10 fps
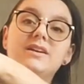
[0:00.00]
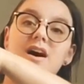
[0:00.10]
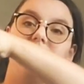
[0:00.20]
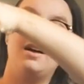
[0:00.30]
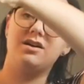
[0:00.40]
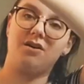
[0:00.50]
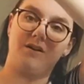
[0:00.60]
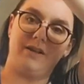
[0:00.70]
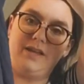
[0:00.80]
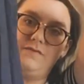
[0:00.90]
got a
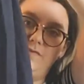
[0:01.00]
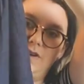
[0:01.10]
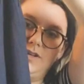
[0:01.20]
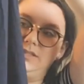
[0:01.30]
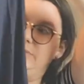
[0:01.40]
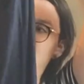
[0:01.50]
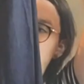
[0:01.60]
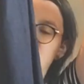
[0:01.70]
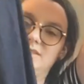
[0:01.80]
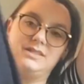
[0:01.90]
cardigan very similar
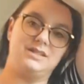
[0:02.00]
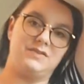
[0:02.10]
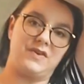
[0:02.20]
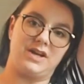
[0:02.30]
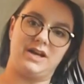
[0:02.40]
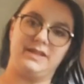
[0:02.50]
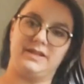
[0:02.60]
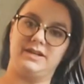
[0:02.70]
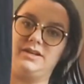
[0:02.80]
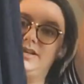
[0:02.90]
to this in a different
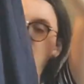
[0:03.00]
color.